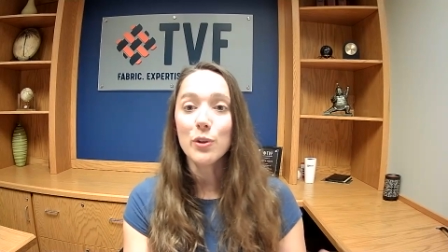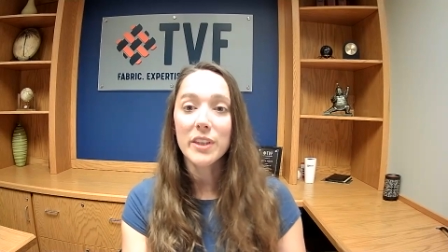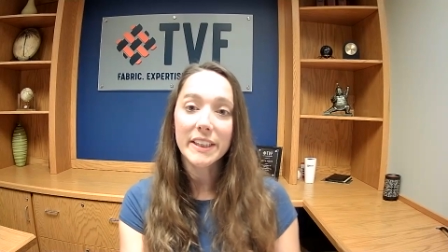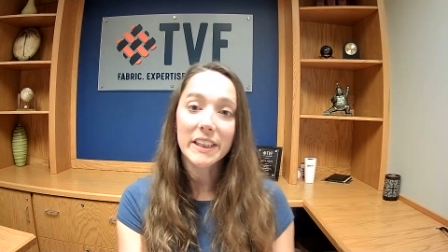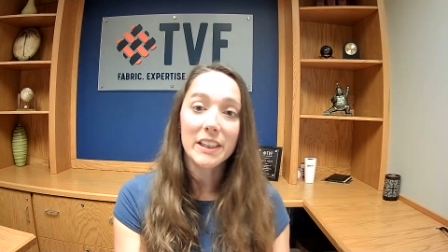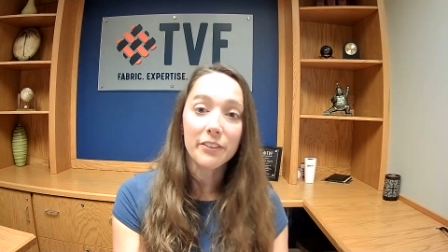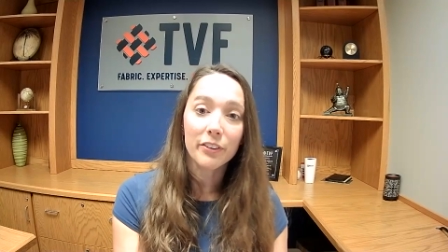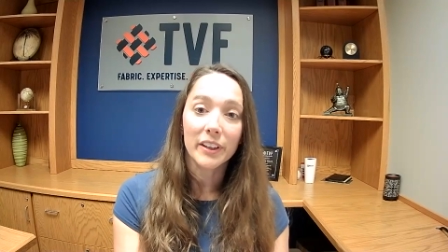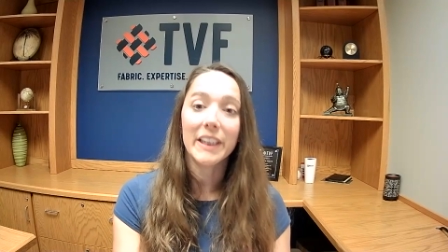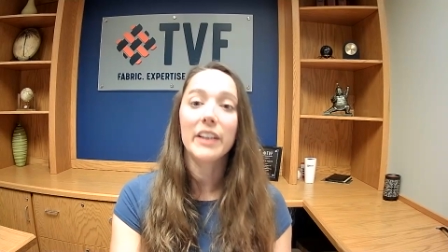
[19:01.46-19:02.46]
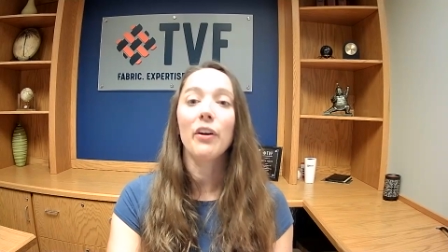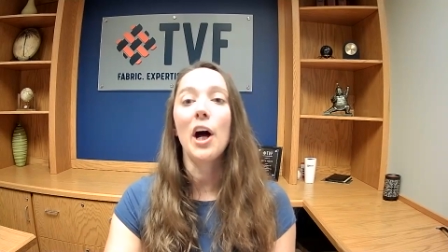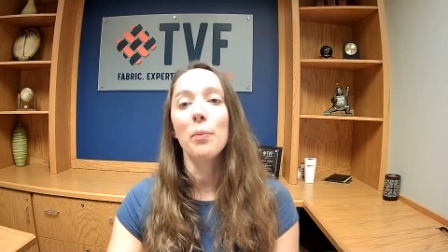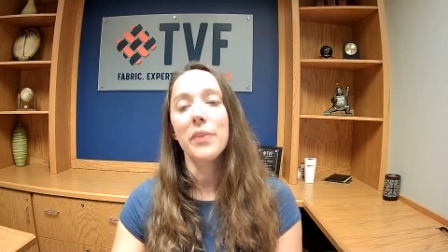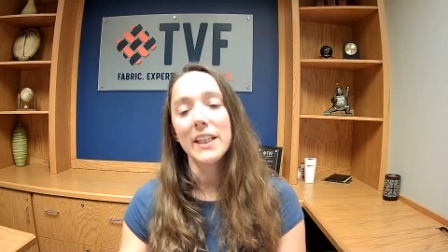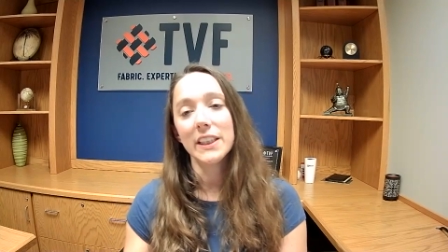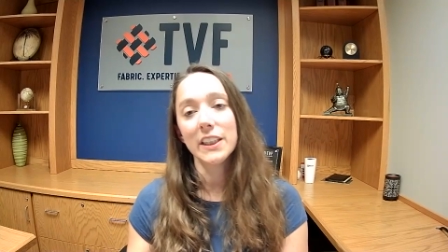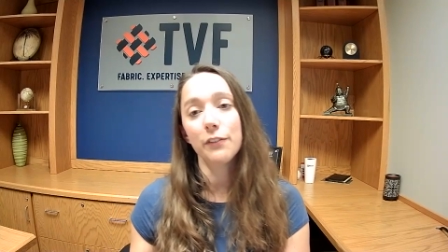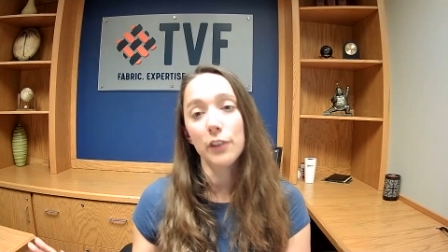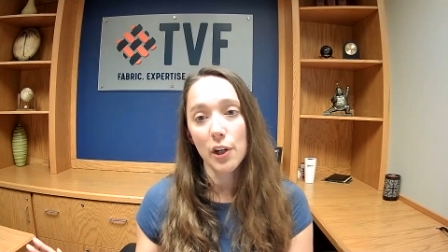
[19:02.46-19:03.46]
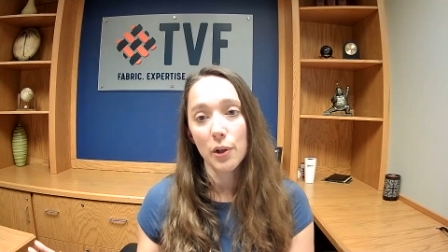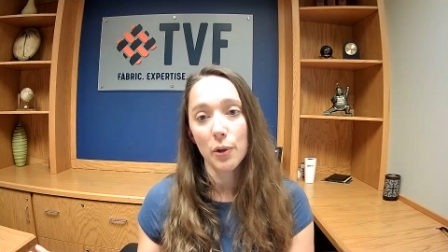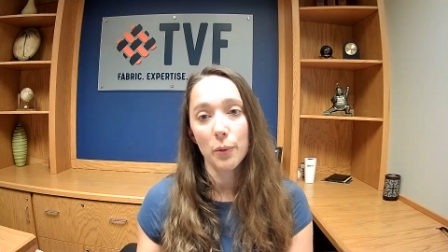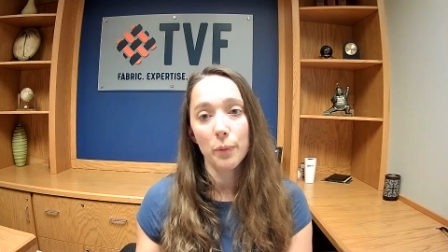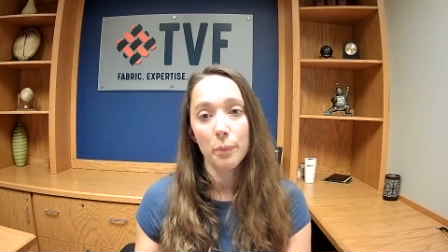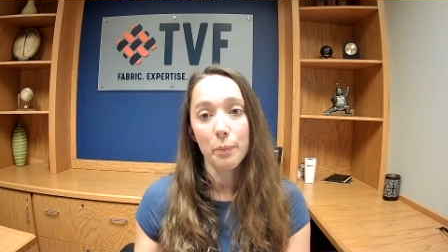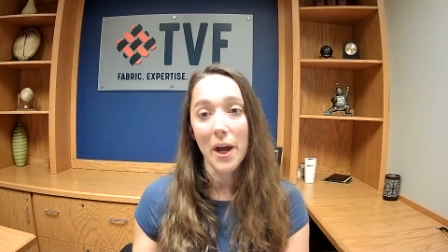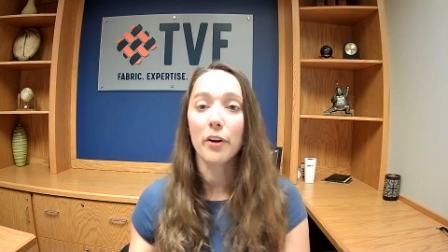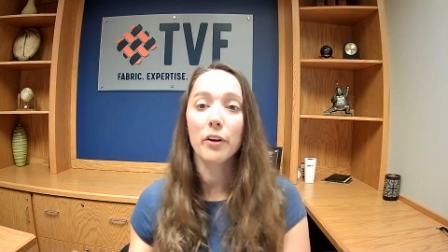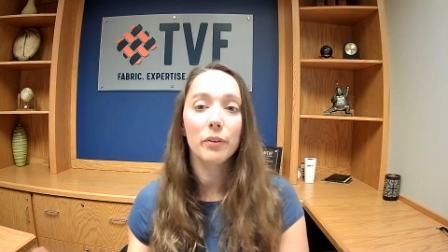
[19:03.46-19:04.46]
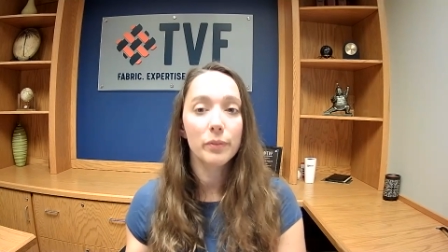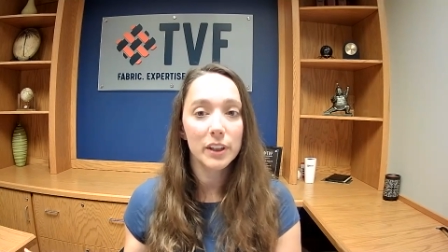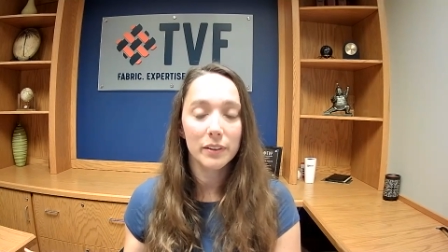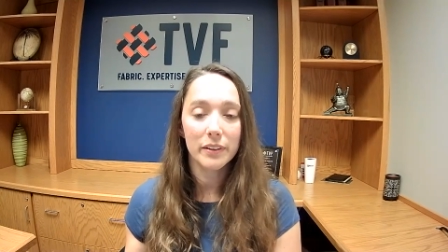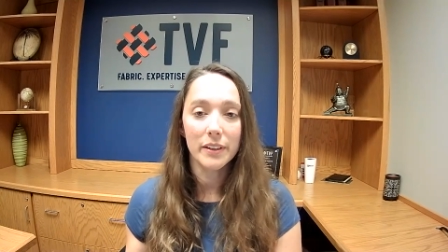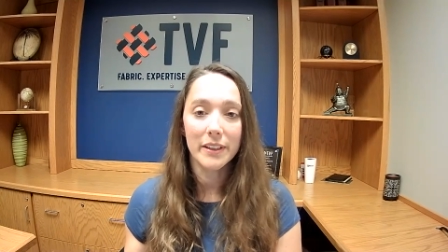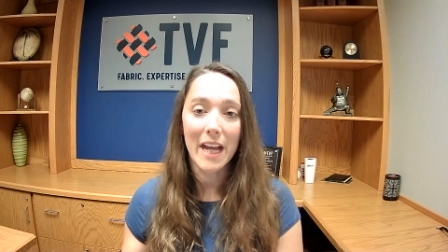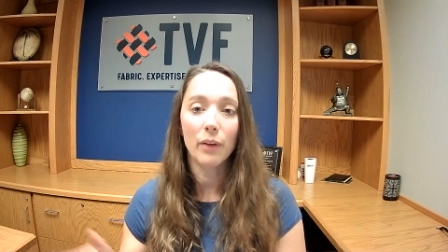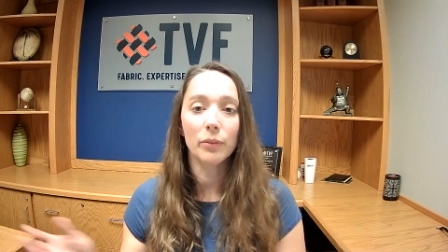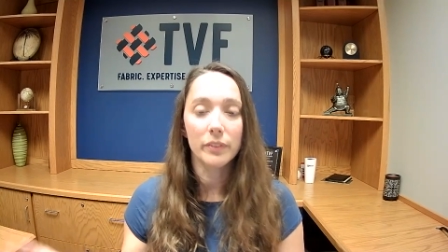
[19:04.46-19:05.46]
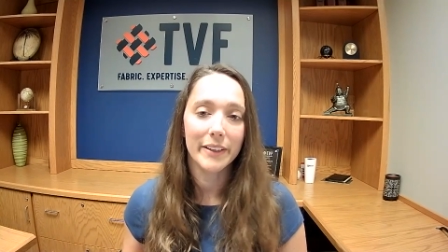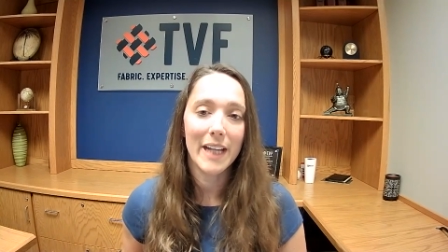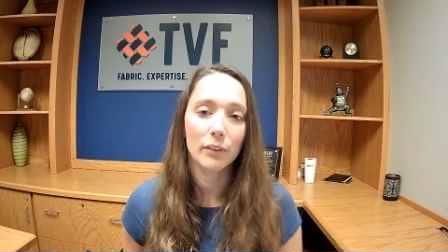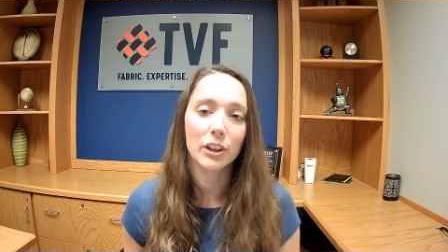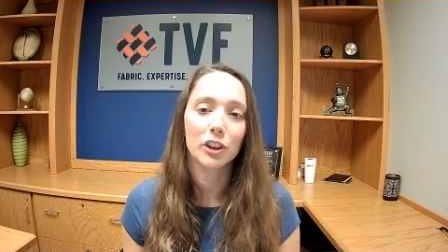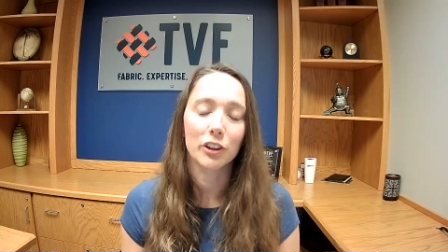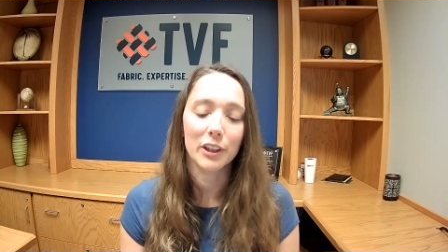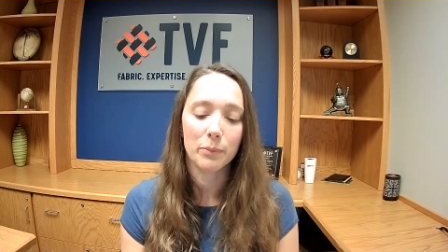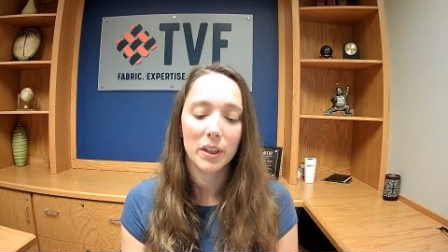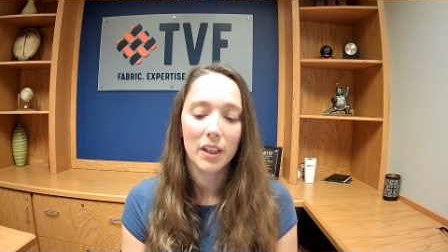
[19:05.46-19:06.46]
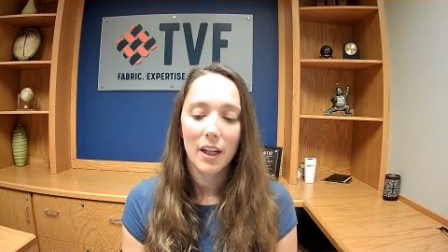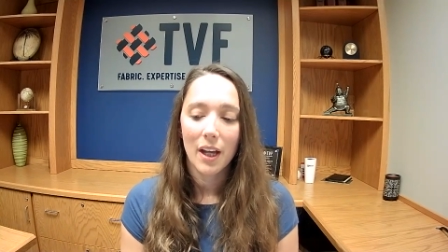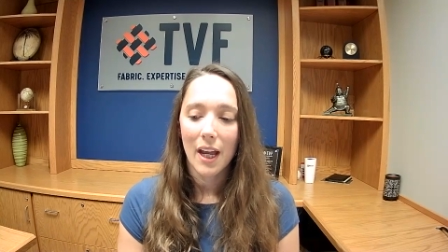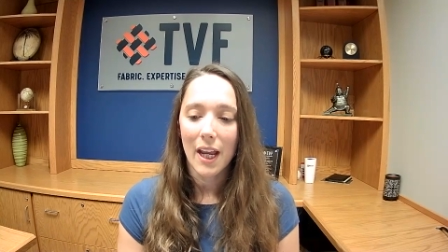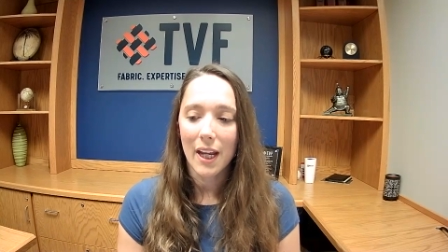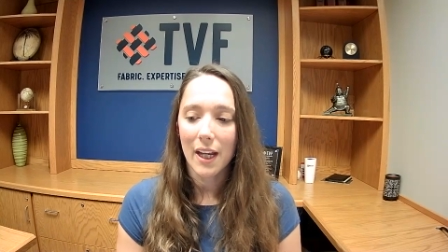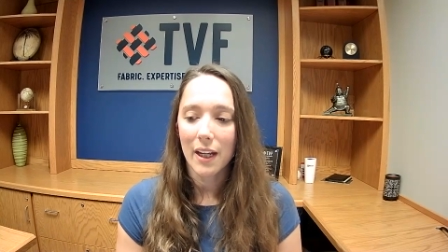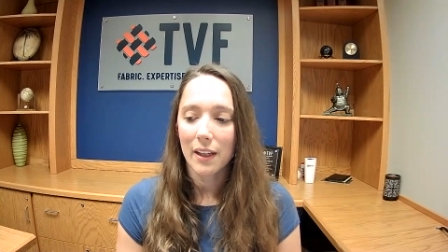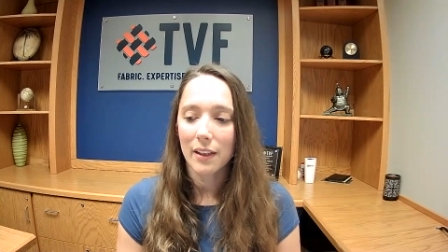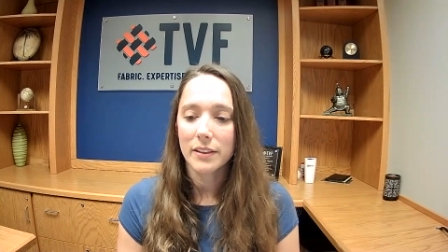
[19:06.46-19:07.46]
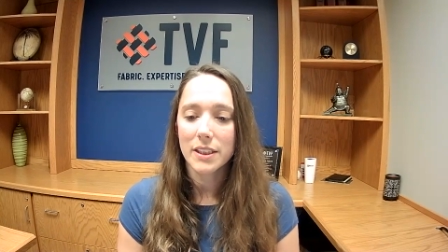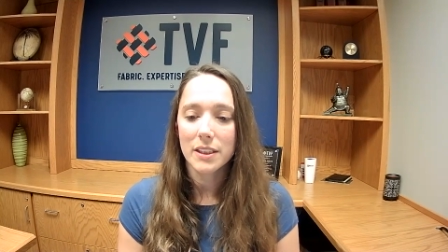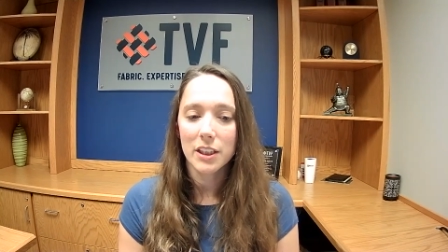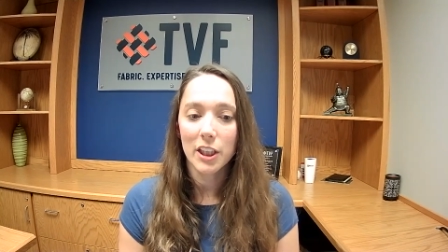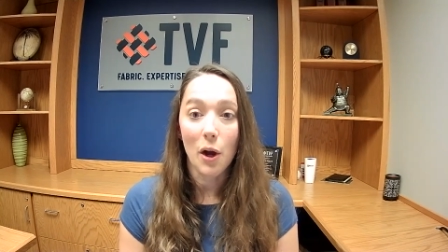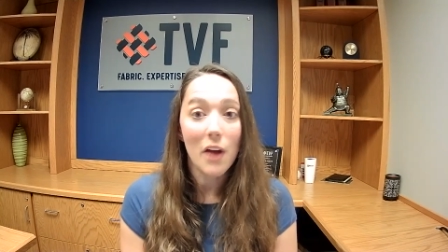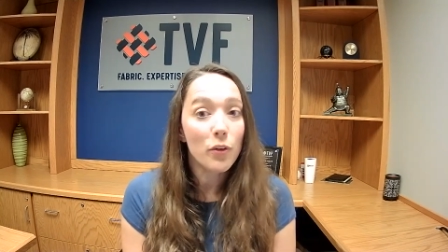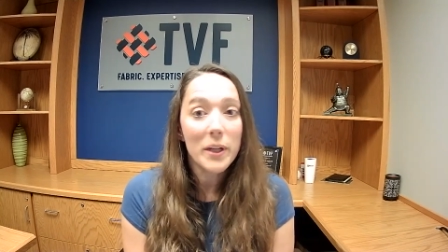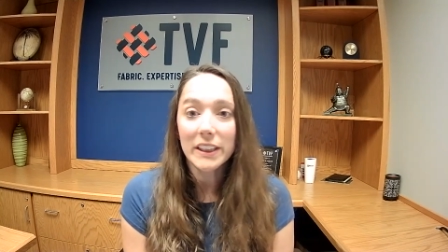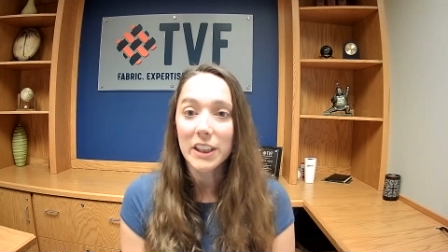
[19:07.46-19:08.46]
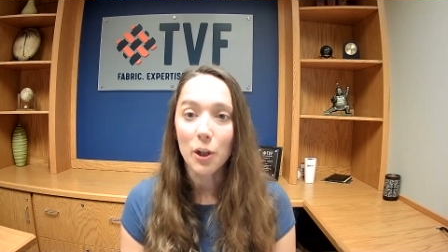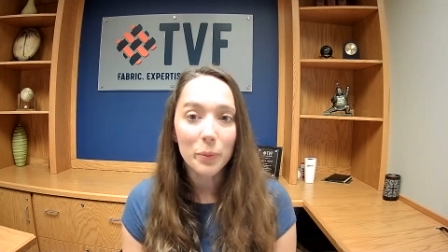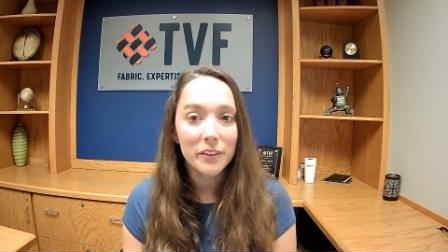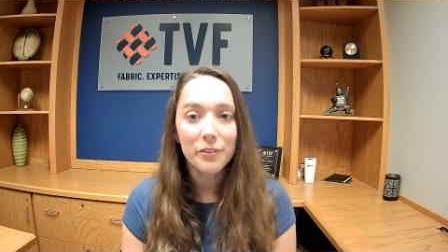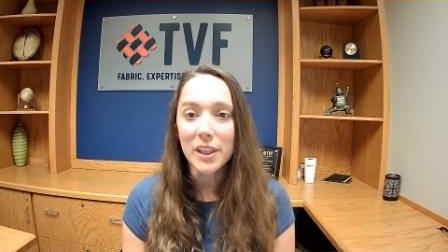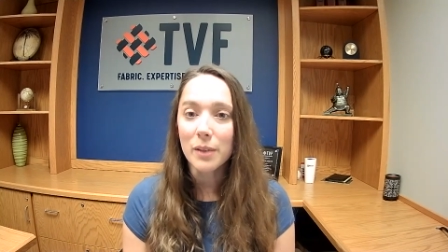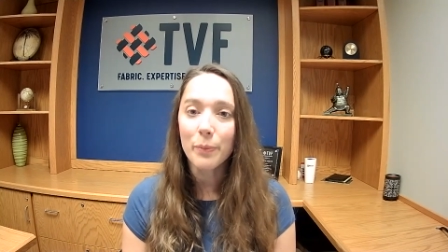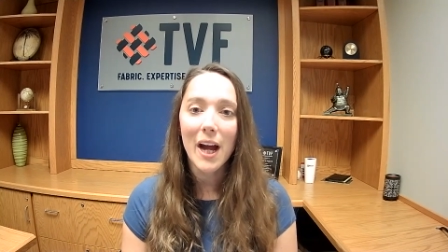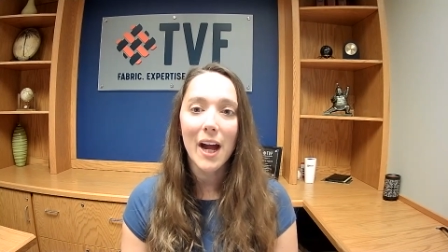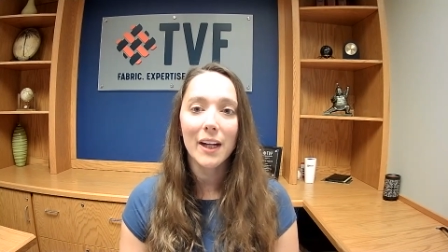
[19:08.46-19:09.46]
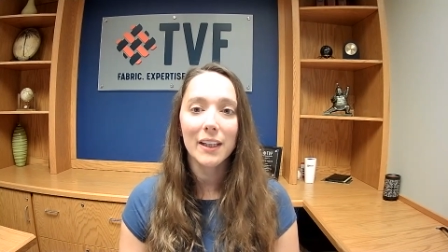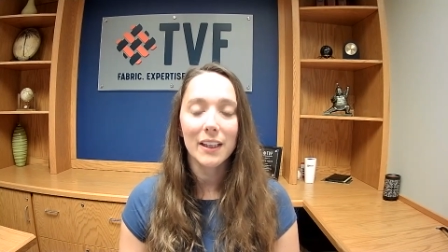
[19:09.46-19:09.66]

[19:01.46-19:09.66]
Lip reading: do this differently, it'll help things flow better downstream. And, everybody is open to feedback.